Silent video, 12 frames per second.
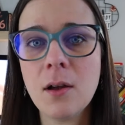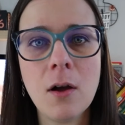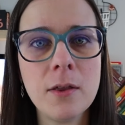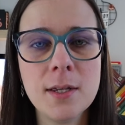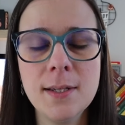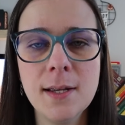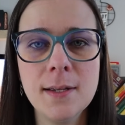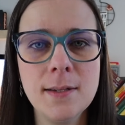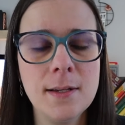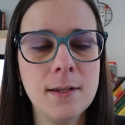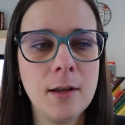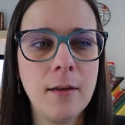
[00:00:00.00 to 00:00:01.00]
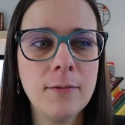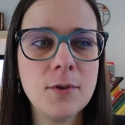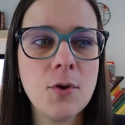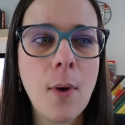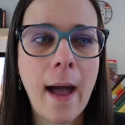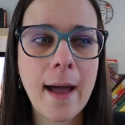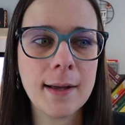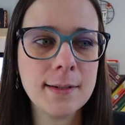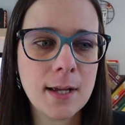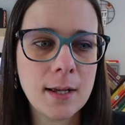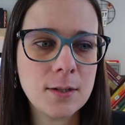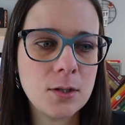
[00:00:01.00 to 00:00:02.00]
all this is it gives you
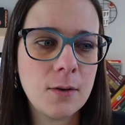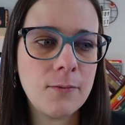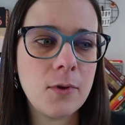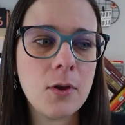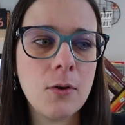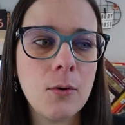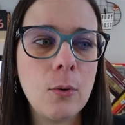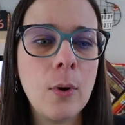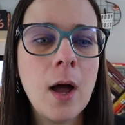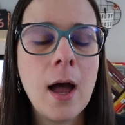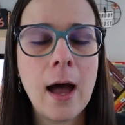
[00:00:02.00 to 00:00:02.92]
access to view